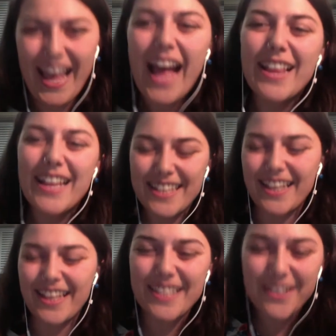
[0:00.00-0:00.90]

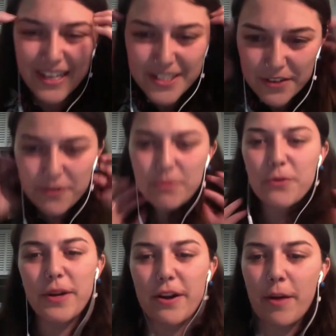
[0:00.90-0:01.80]
There's a question from
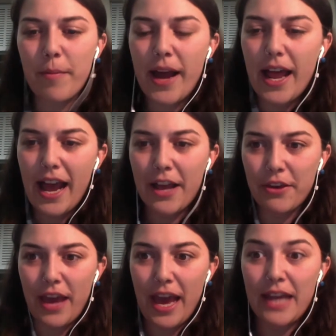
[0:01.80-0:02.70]
Twitter about how
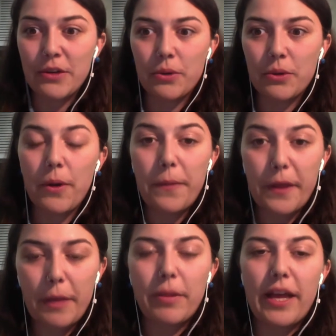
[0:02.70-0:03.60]
you handle the
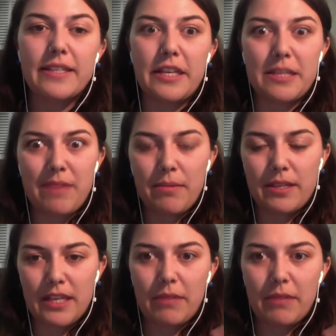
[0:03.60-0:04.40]
complexity, so maybe dealing